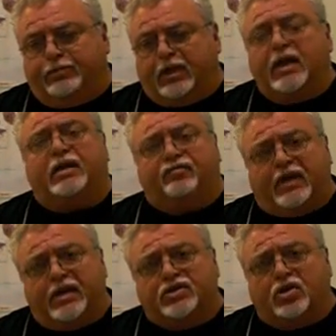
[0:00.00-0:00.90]
clinic
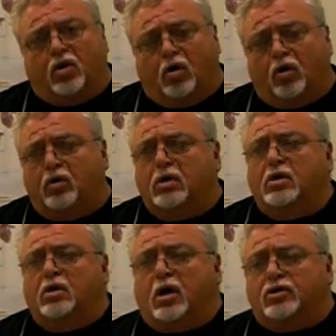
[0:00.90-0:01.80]
fees at all,
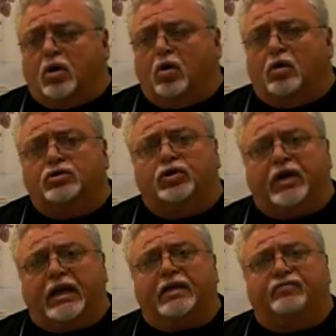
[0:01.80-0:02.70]
as long as you're
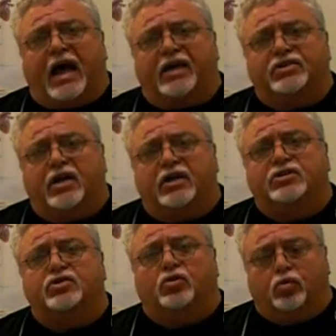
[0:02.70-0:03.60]
getting
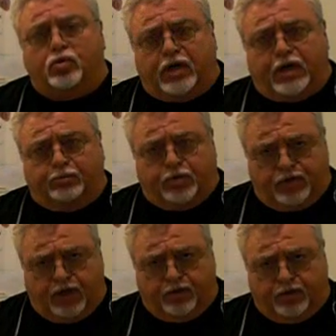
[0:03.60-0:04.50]
vaccinations or routine
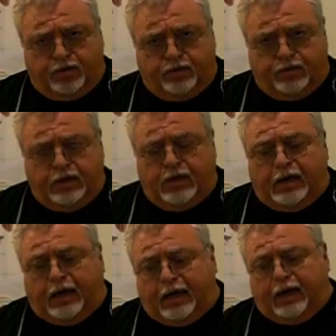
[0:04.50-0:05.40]
procedures.
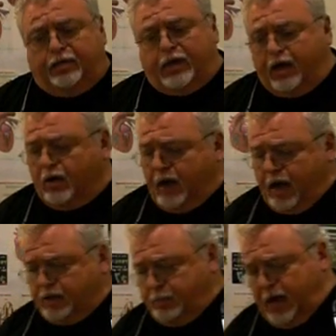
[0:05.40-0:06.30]
The other
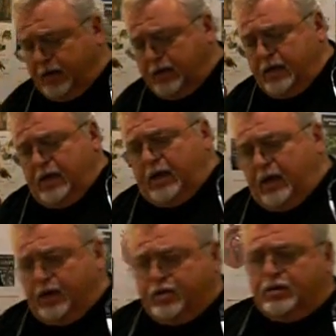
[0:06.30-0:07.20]
aspect
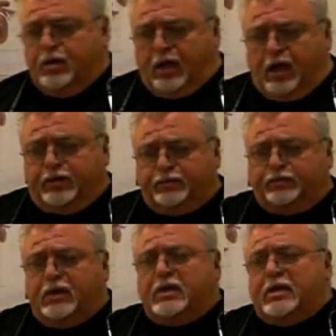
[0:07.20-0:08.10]
is
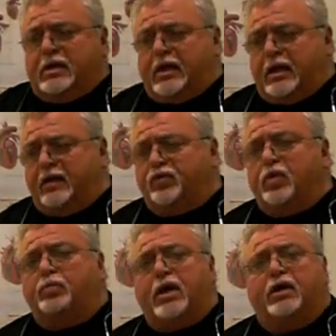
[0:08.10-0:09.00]
if
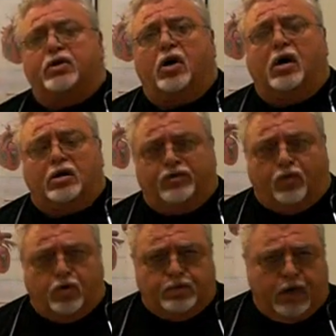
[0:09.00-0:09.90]
you bring a dog, as
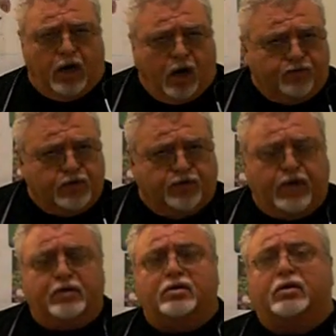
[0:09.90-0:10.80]
far as my office
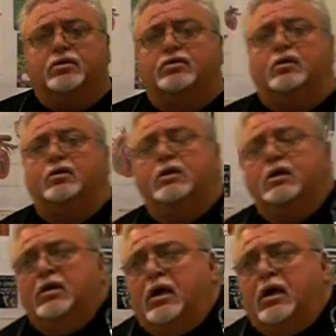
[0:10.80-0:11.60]
fees are concerned,